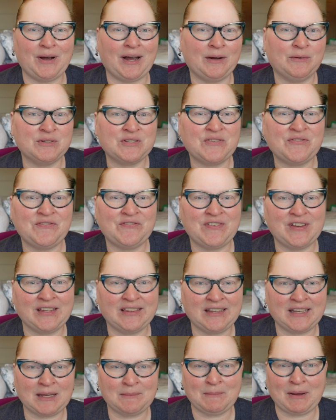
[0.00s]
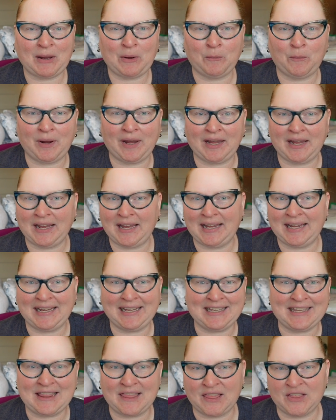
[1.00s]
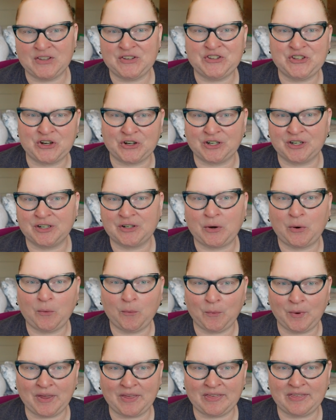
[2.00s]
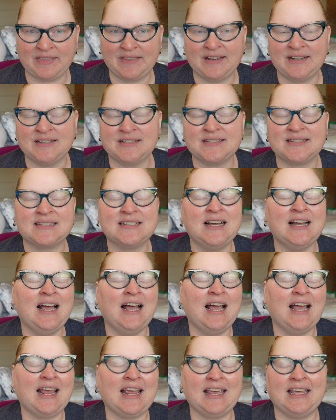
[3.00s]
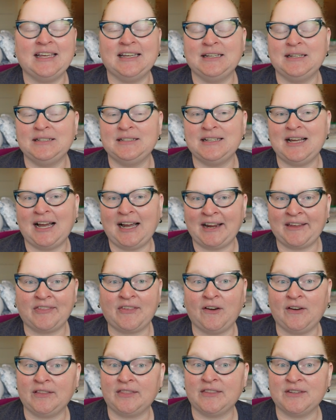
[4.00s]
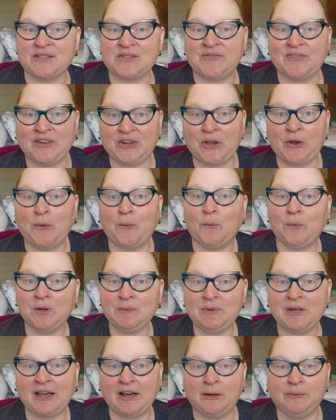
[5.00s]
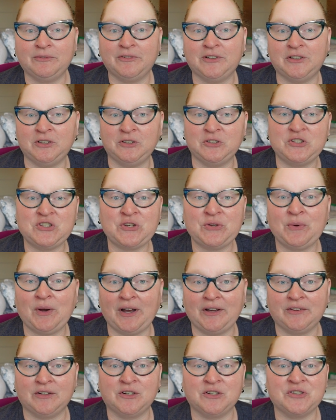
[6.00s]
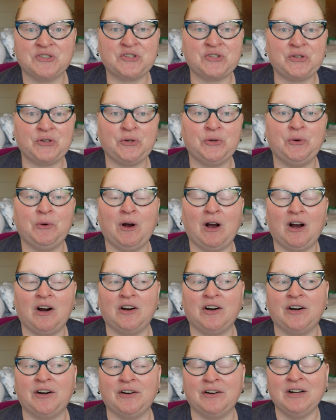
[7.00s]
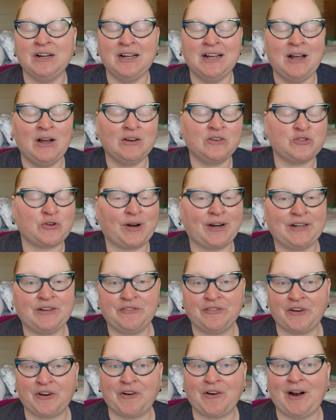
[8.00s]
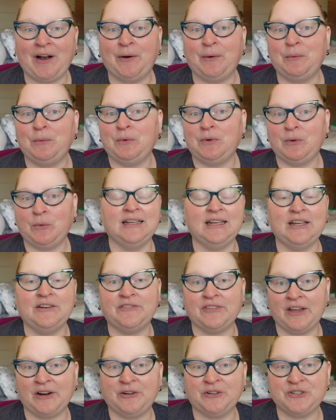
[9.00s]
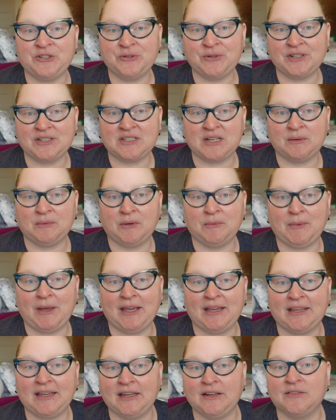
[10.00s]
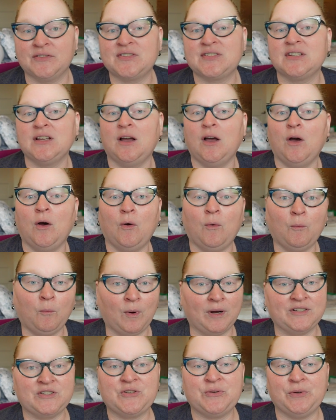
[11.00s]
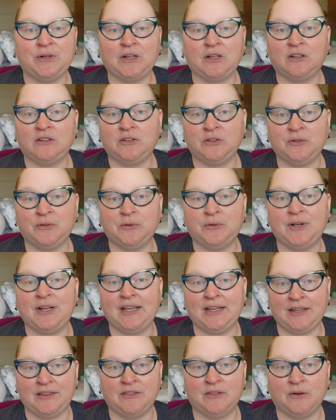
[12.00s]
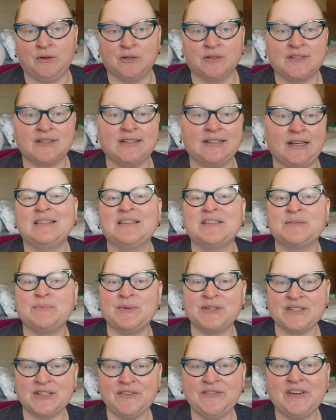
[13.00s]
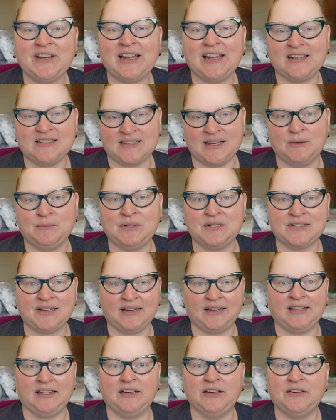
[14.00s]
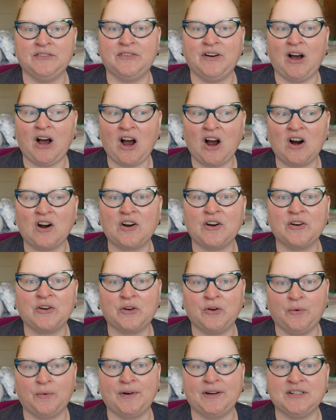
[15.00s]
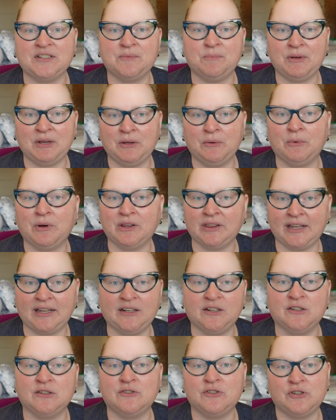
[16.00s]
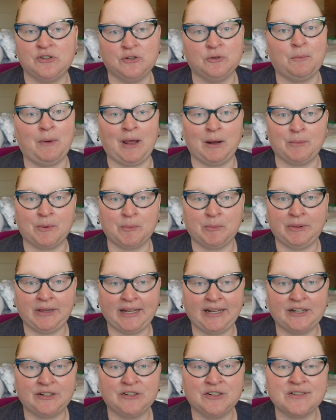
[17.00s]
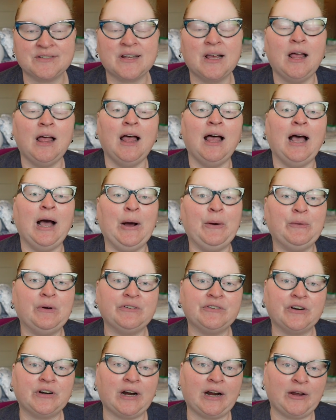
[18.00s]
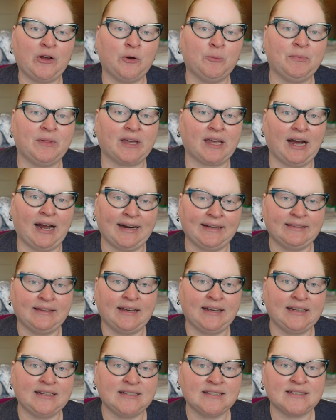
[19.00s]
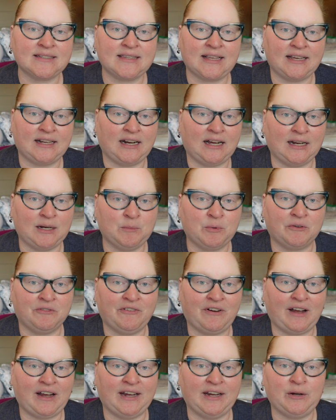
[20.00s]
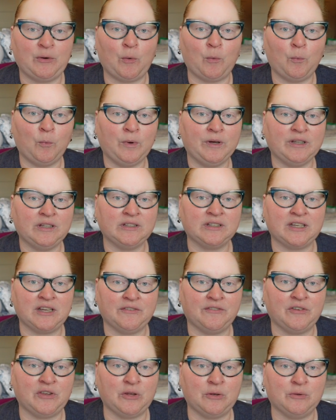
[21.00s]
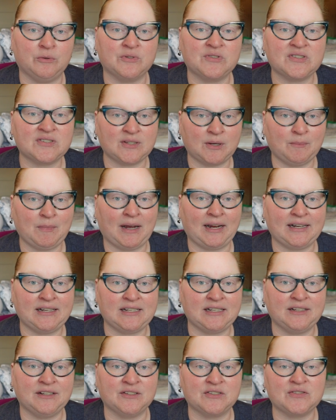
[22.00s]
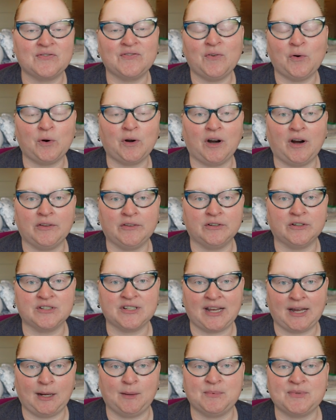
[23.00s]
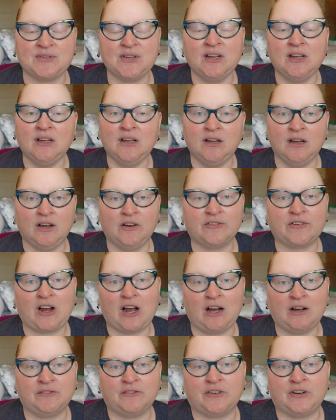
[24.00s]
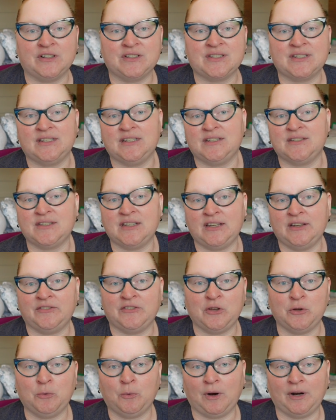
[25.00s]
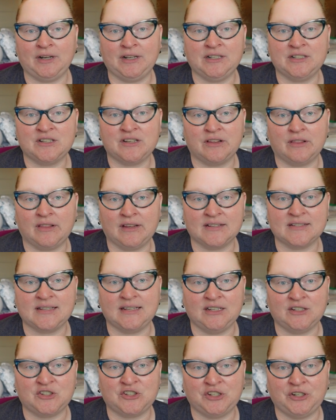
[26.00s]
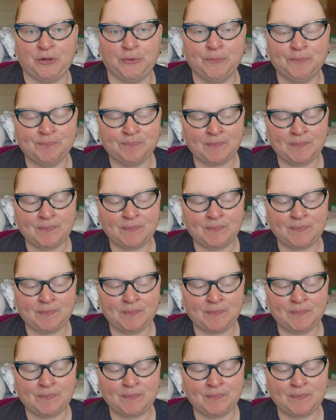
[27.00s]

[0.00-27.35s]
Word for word: I was feeling my way in the dark with this, and I thought this video would be helpful to others who are trying to figure out if they are doing table mate gifts what to include in those. The specific examples I give are going to be related to paper planners. However, I hope the guidelines that I provide will give you some ideas for other types of conferences if you run into this issue.